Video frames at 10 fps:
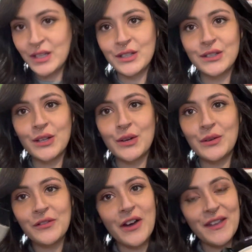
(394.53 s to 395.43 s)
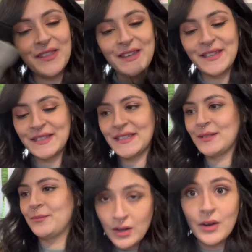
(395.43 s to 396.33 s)
So we've got these.
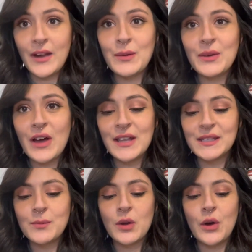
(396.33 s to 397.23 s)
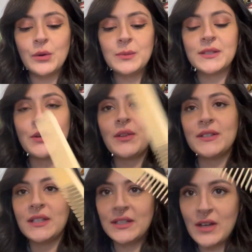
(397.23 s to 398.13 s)
All right, we got some combs. So this
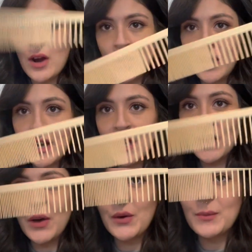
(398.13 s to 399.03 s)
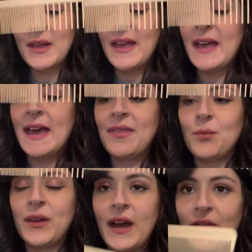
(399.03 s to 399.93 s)
is our cutting comb, and then
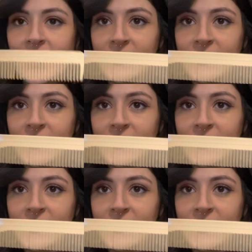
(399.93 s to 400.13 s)
we have a